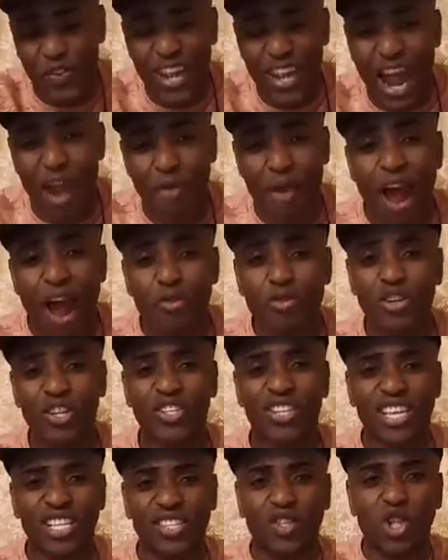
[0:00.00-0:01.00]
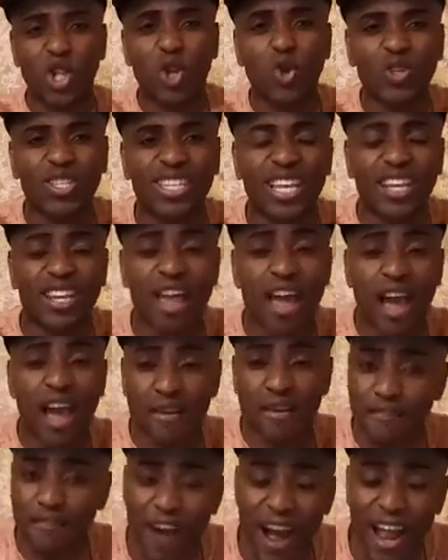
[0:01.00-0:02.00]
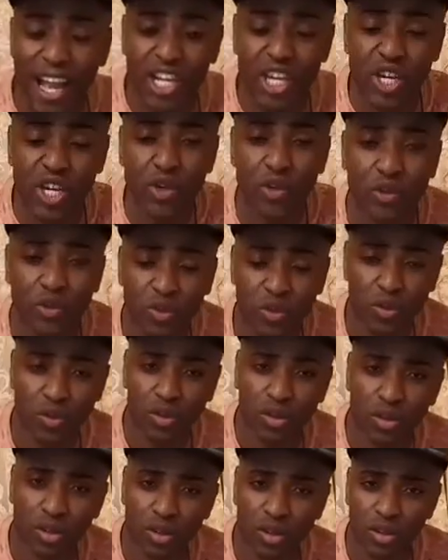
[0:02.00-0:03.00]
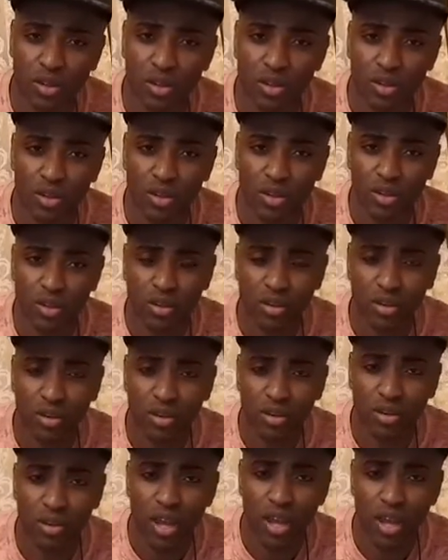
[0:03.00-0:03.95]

It's losing value. It's losing its worth.